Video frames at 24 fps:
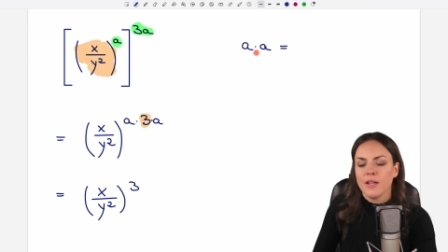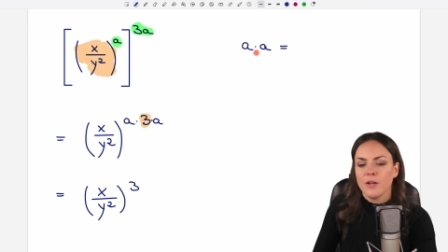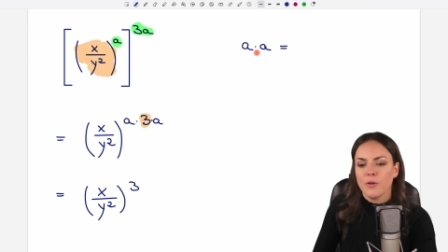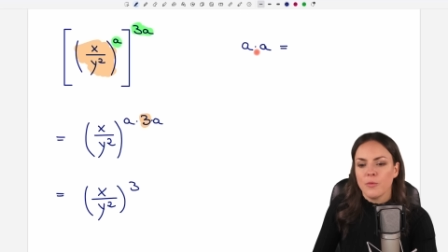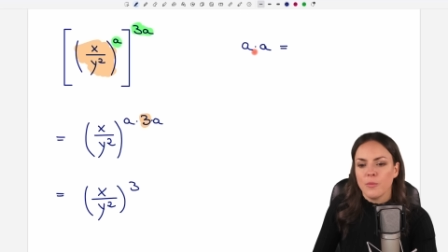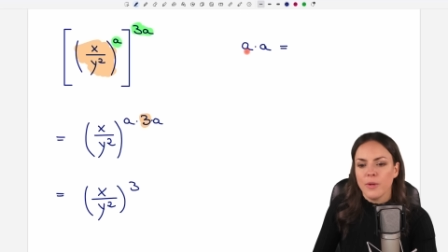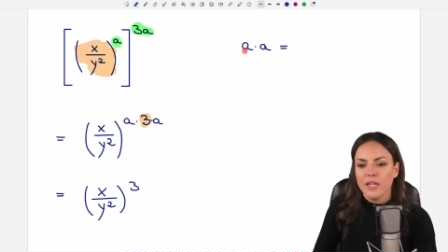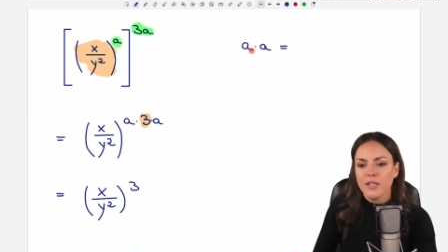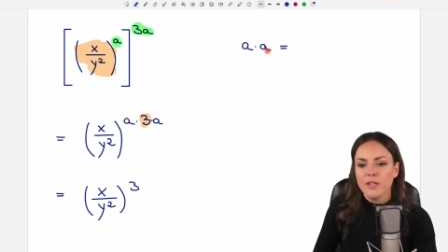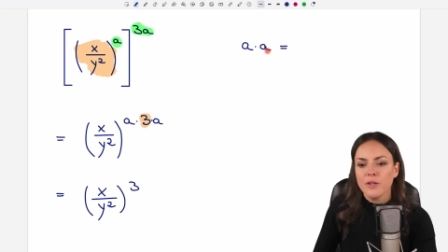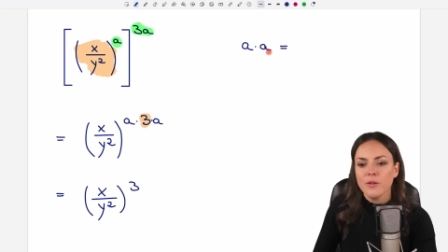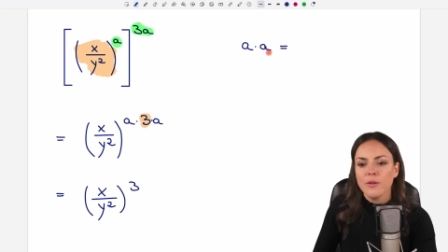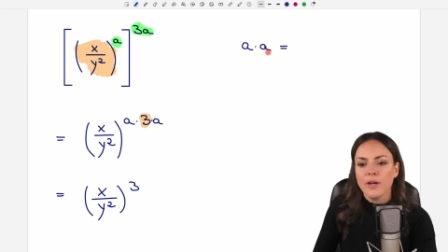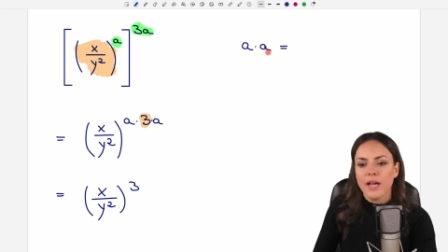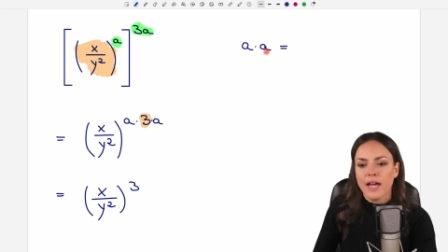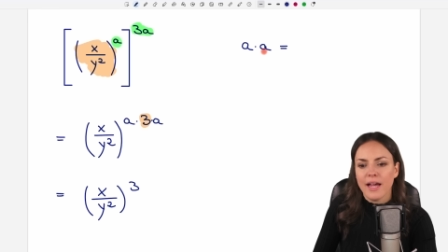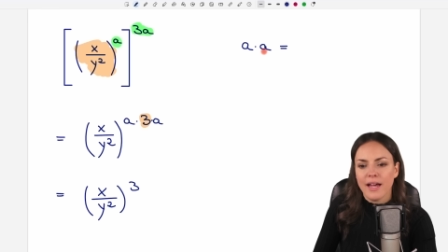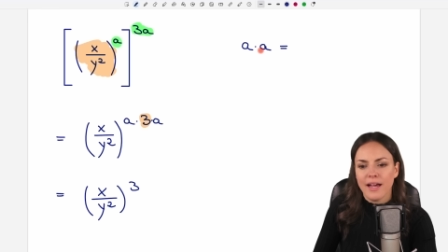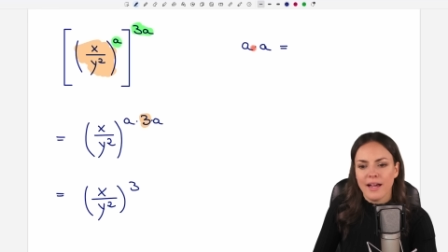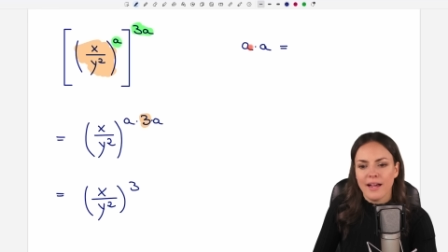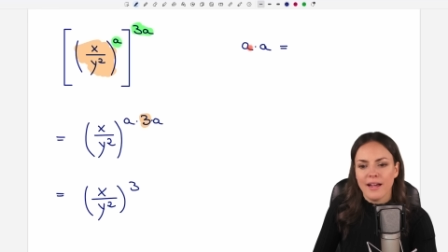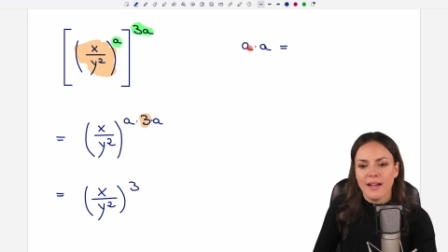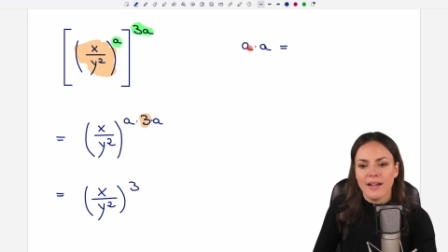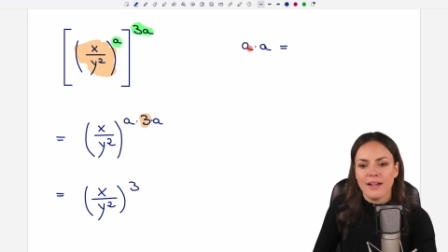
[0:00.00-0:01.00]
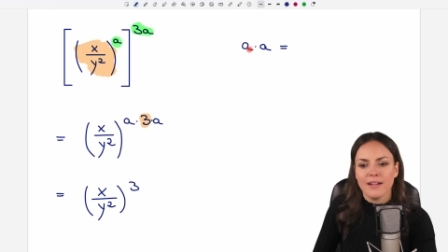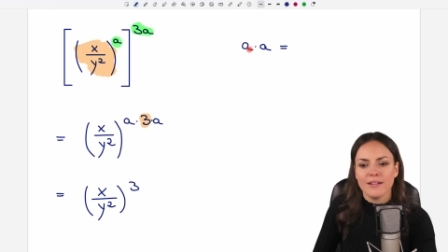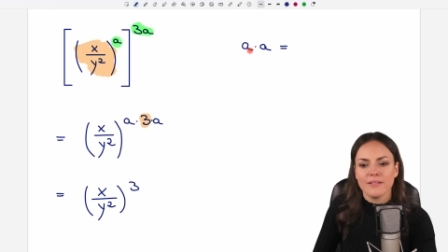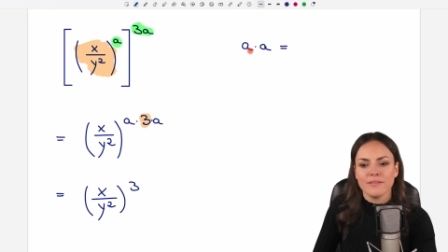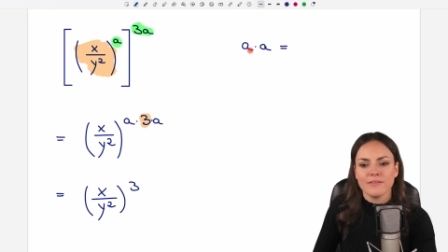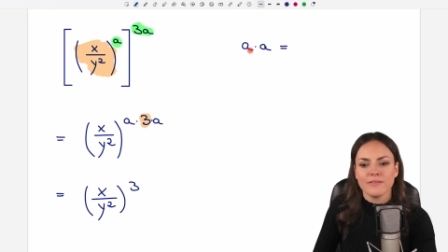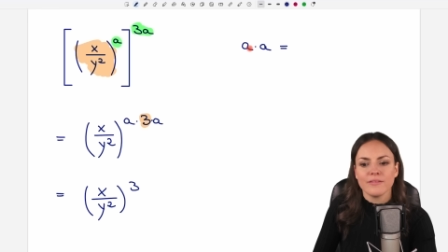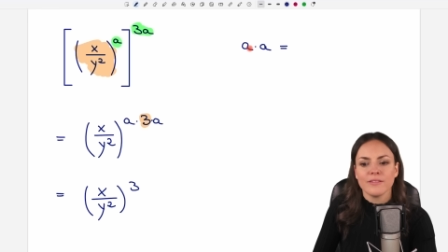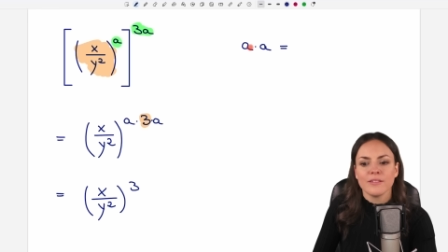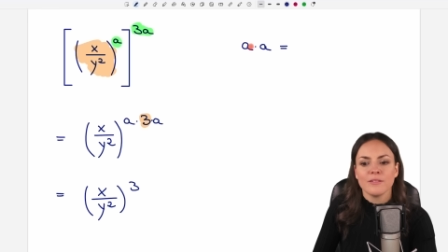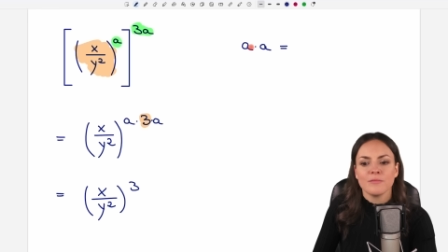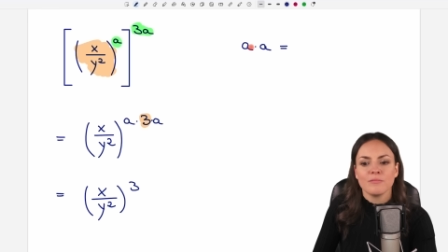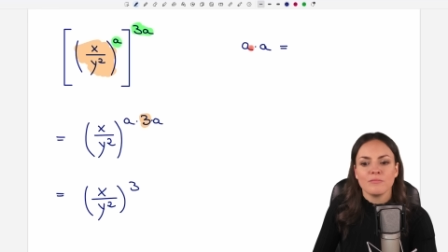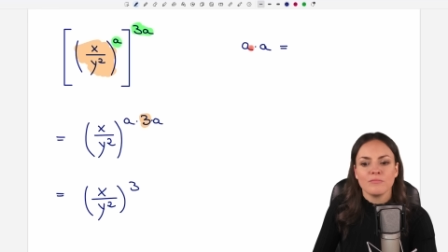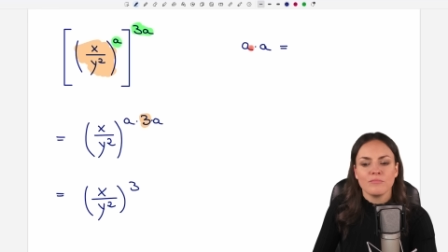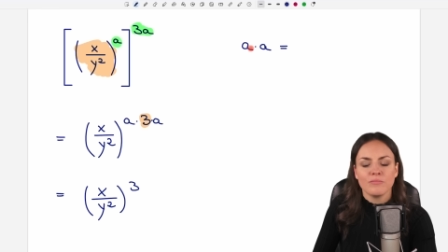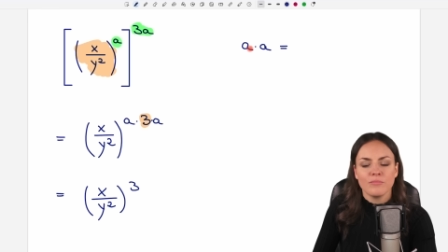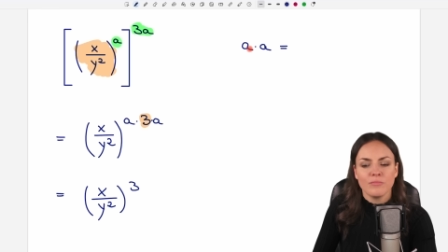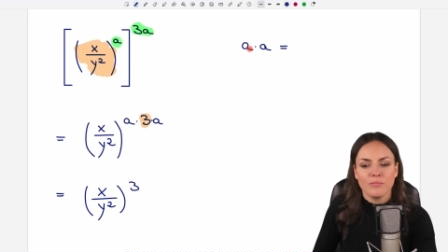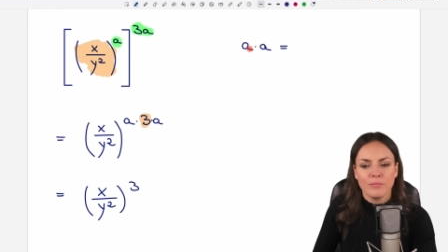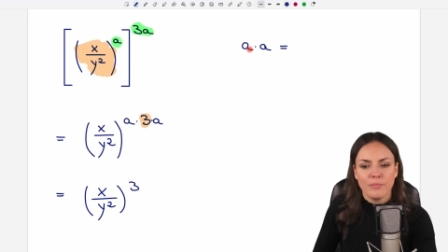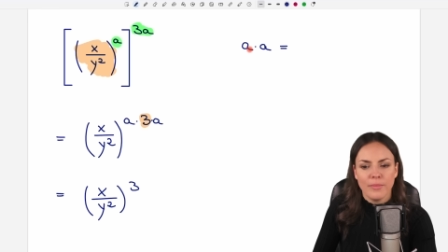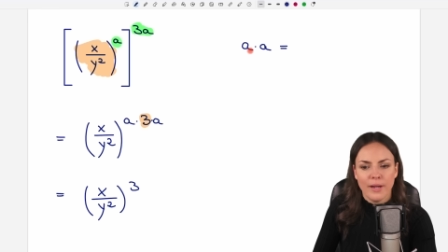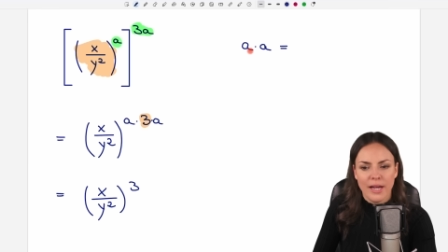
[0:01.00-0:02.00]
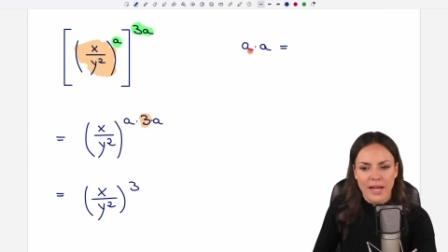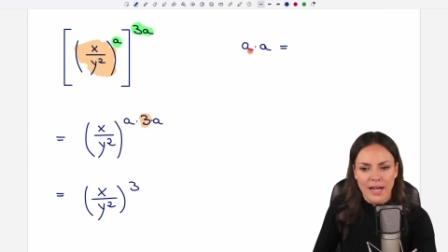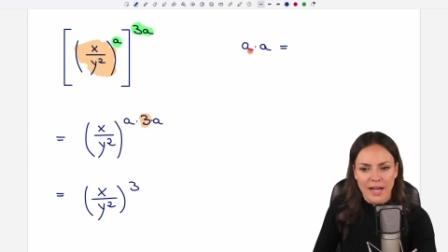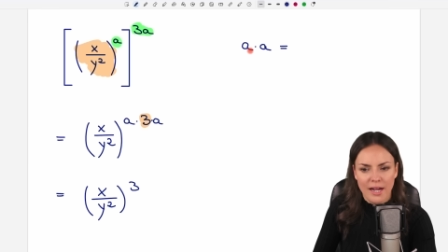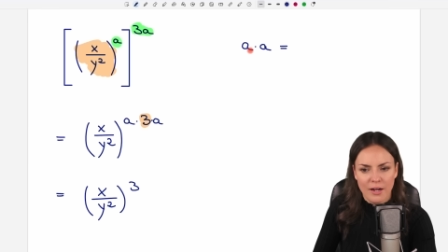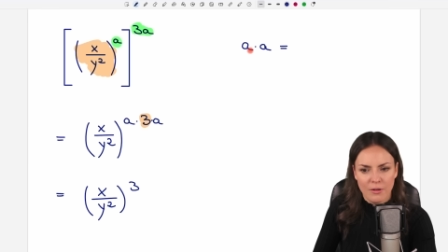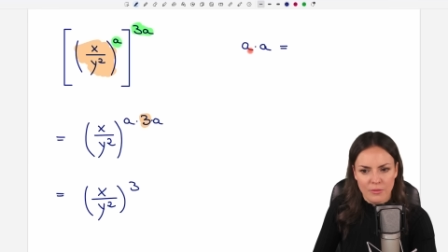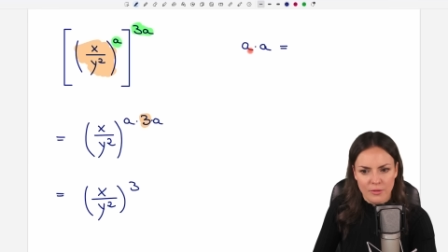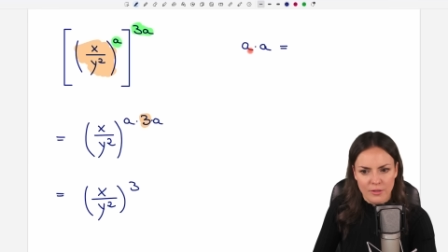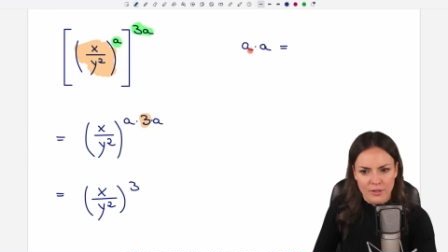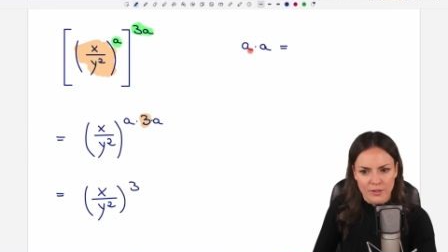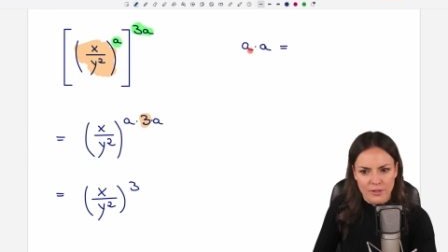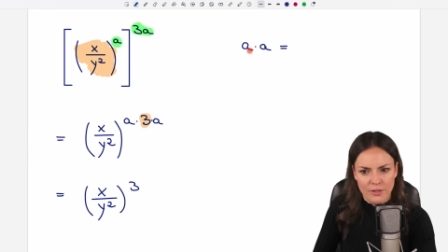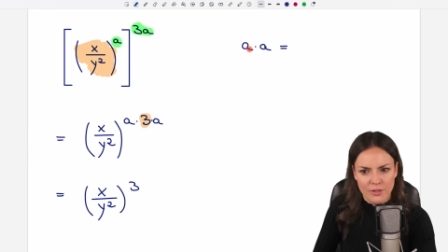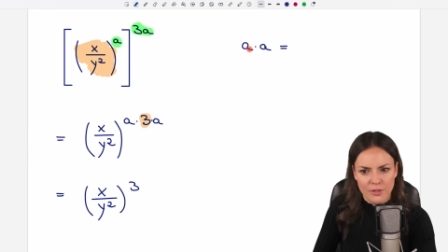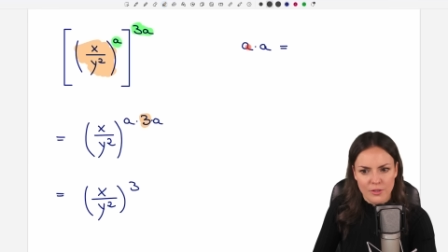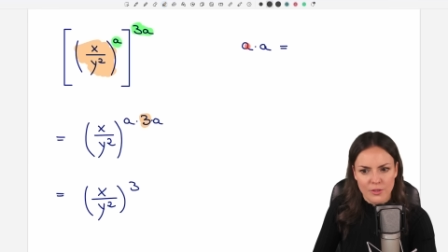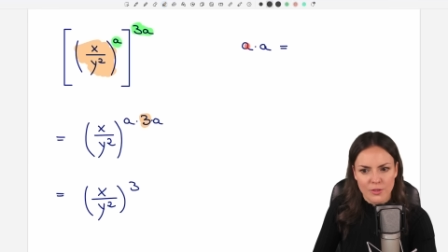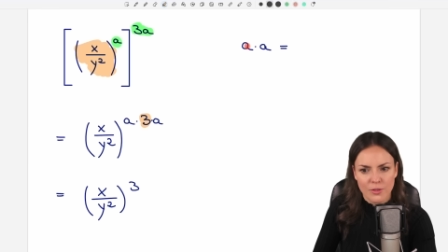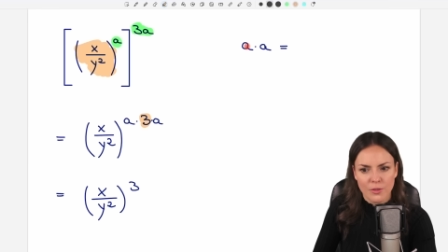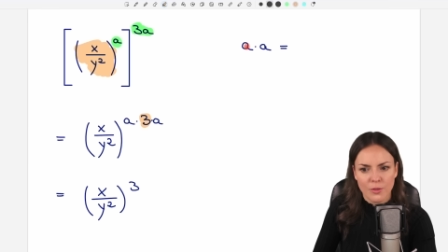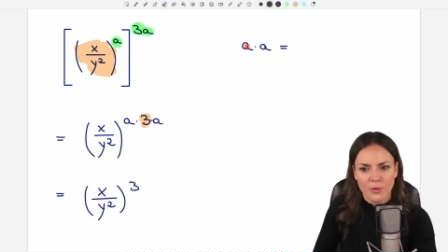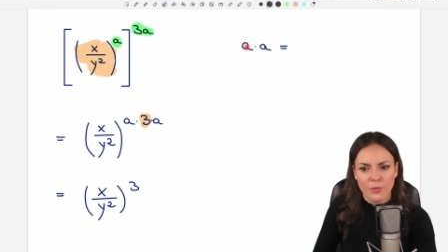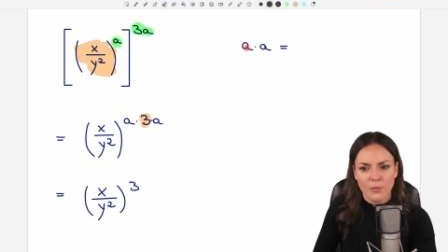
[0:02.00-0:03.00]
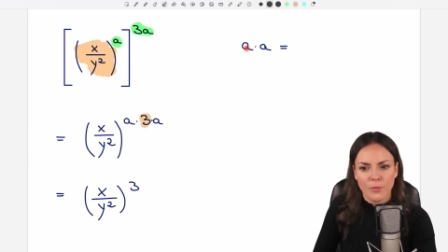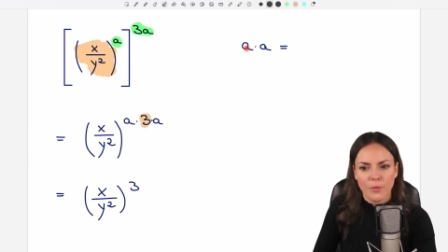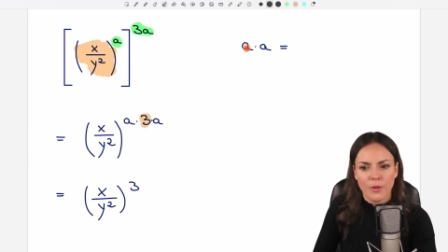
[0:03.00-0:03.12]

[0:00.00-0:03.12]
When you have powers